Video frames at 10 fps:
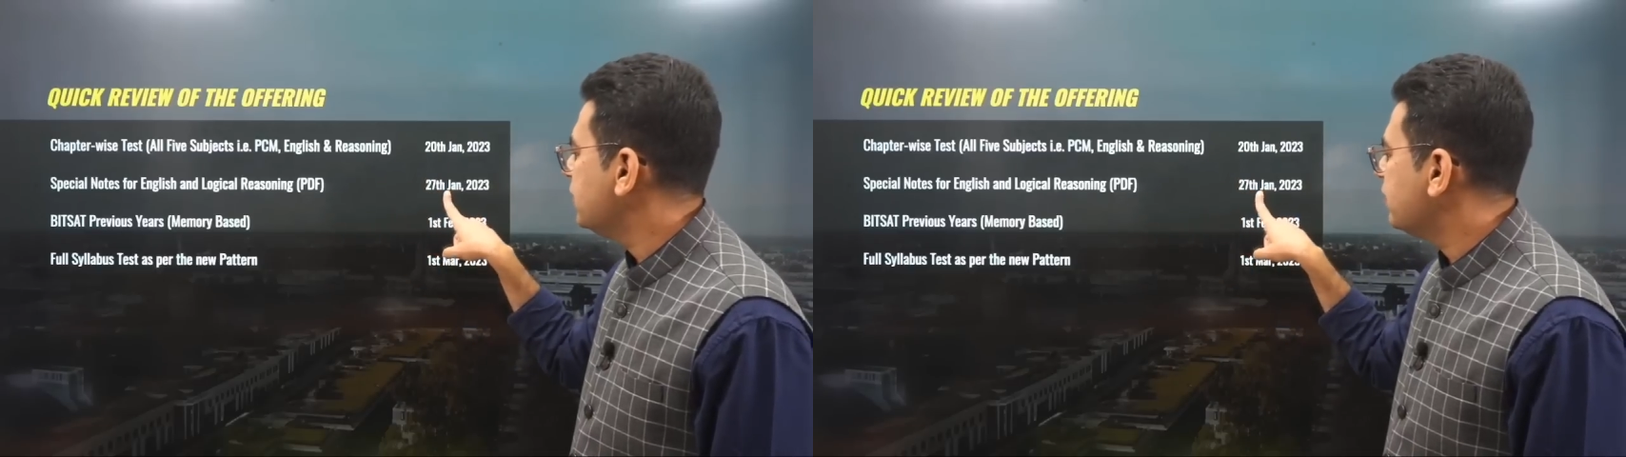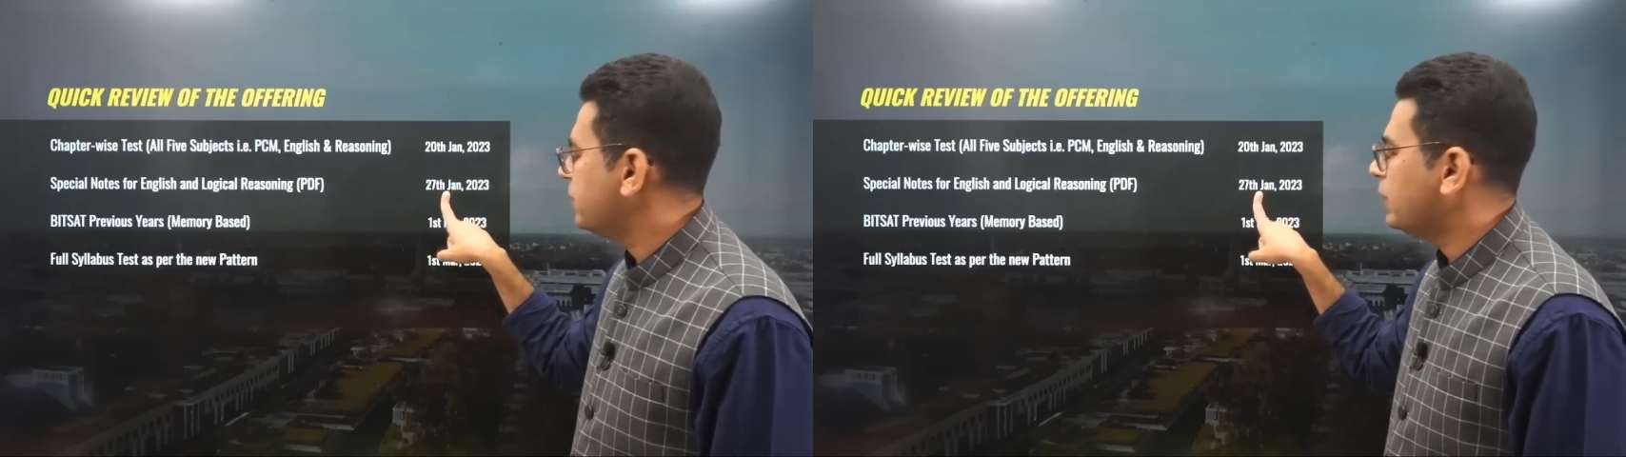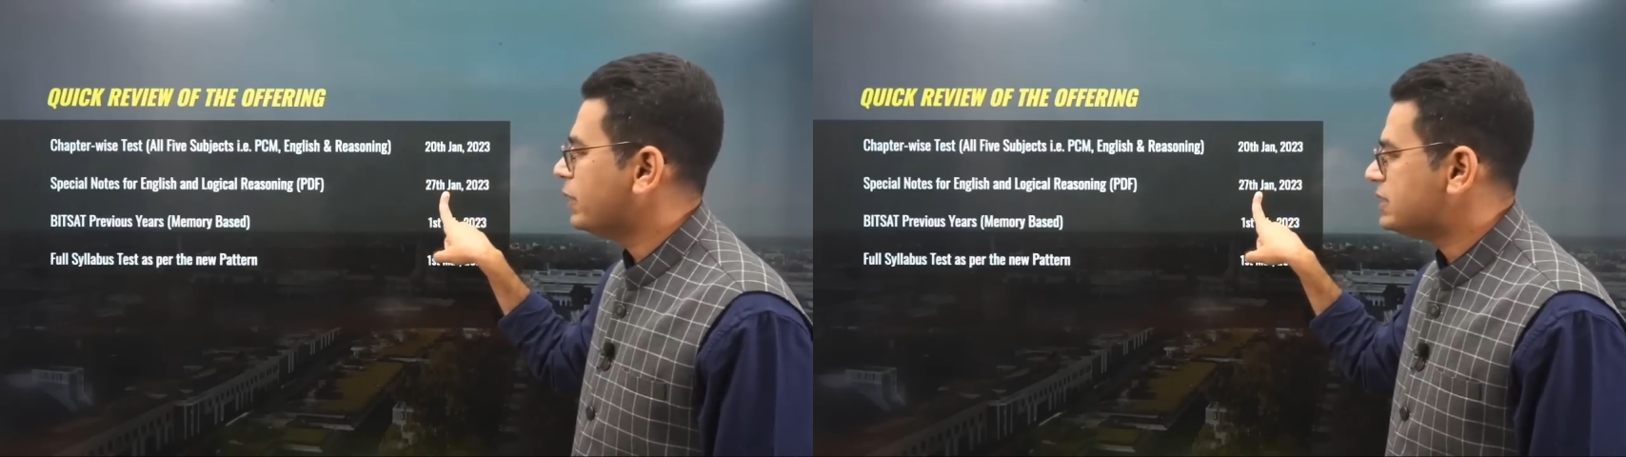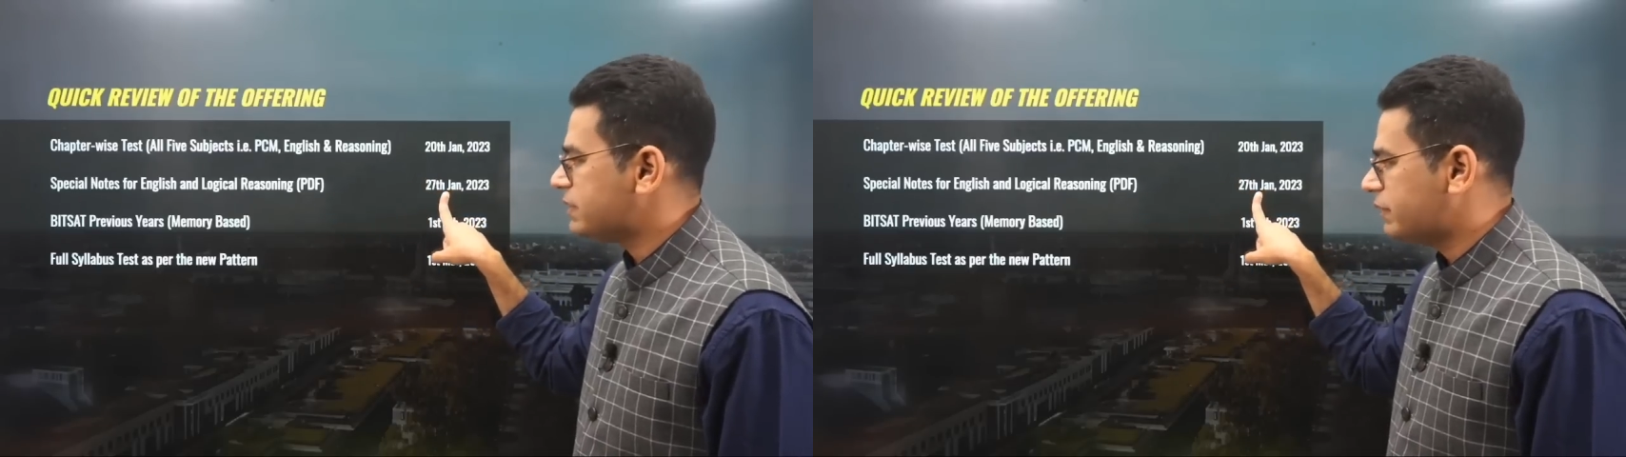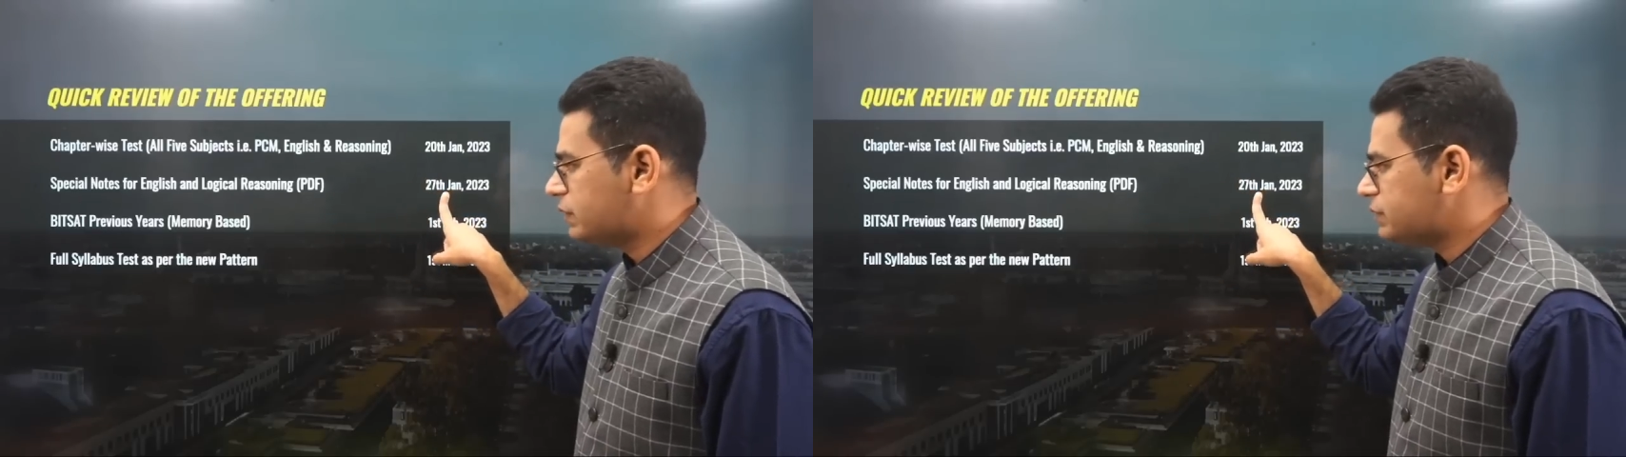be given by
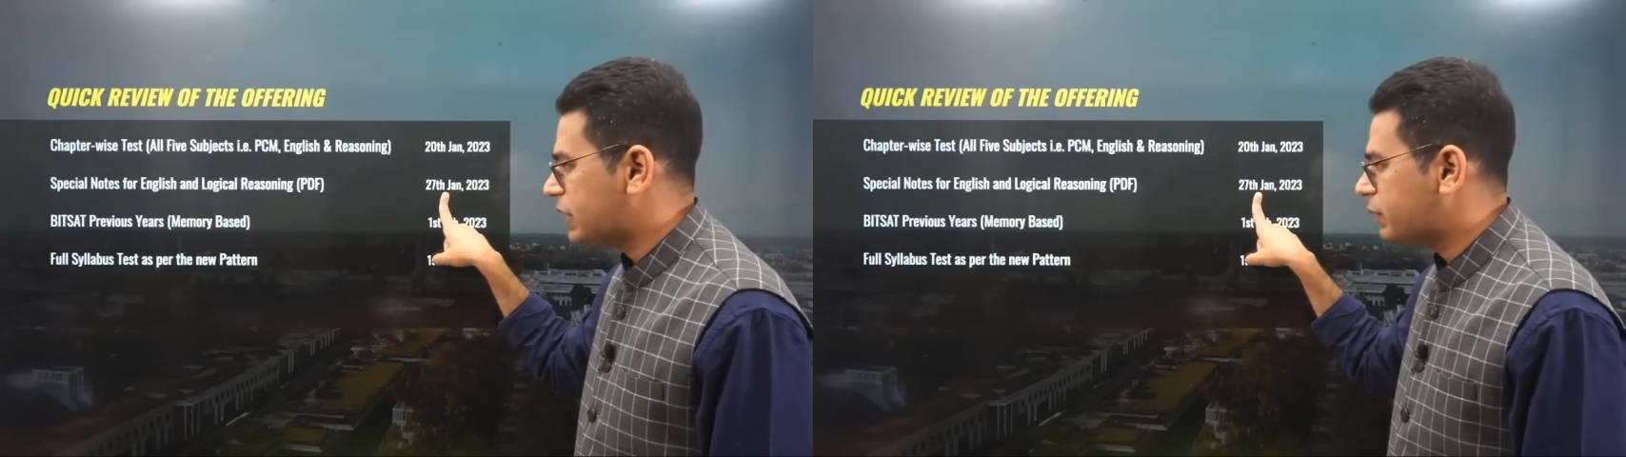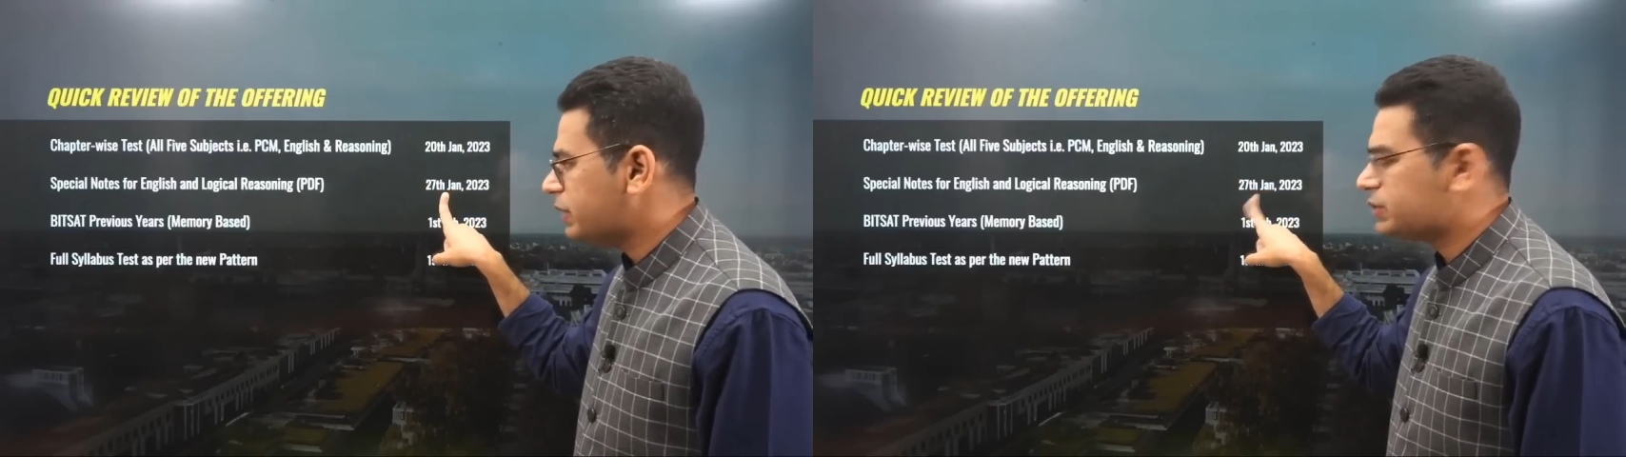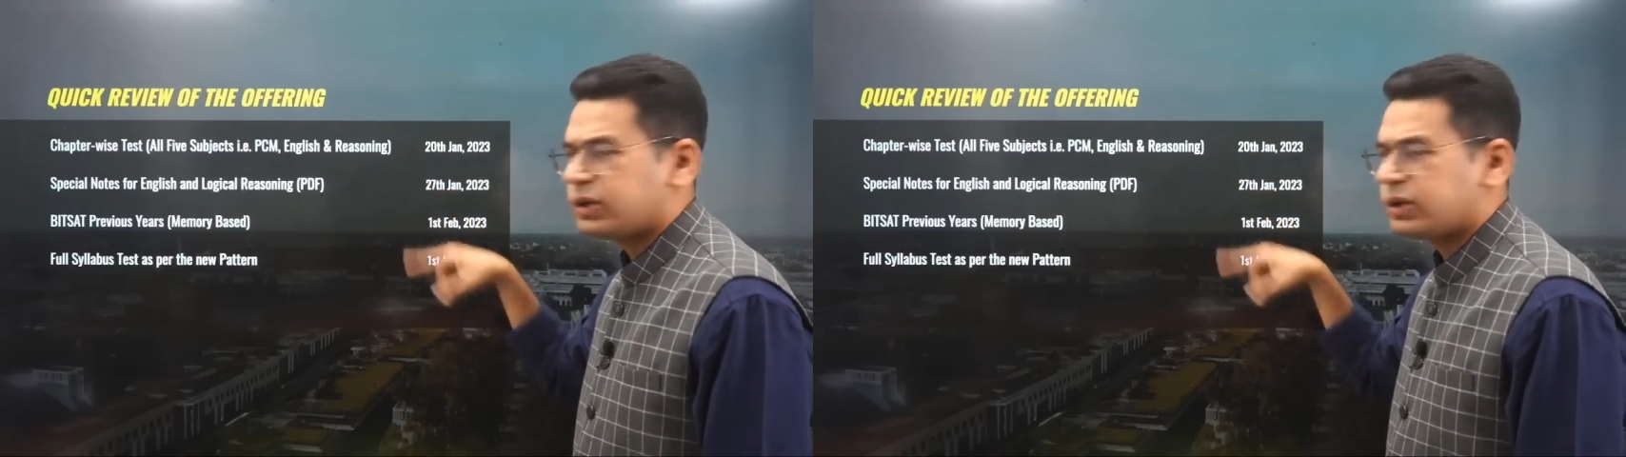27th of January.